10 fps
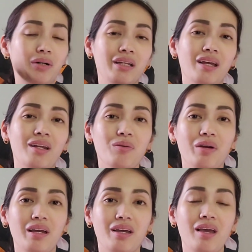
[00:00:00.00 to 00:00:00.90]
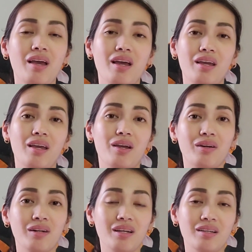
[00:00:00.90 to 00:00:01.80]
But anyway,
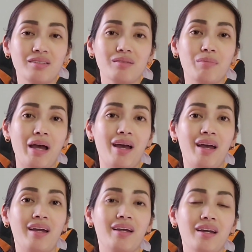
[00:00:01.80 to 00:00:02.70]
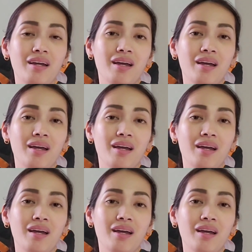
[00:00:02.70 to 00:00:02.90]
here is the bag